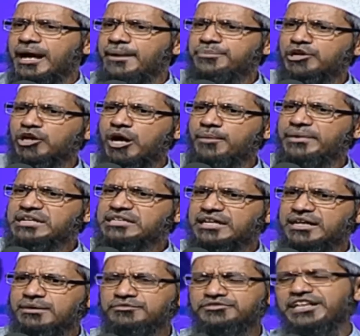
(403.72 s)
Come to
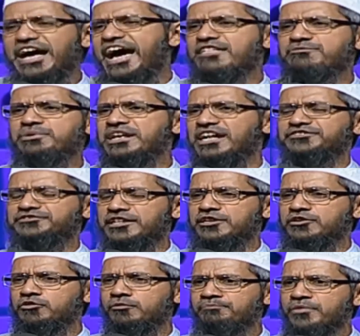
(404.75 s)
common terms as we us
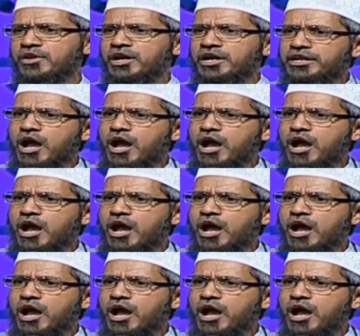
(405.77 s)
in you.